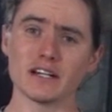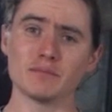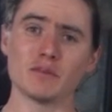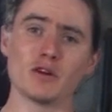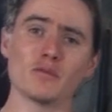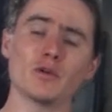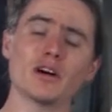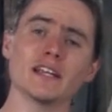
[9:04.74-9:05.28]
it up
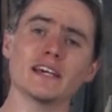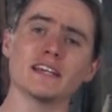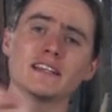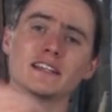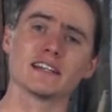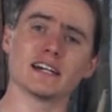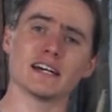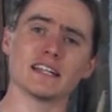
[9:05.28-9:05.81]
on one
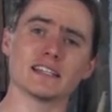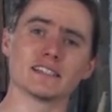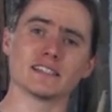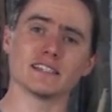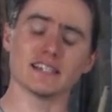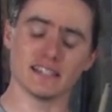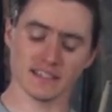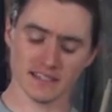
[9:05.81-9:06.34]
end, cut it to
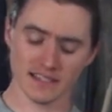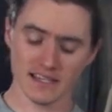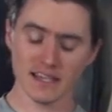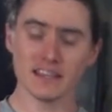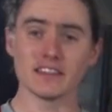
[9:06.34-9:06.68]
length.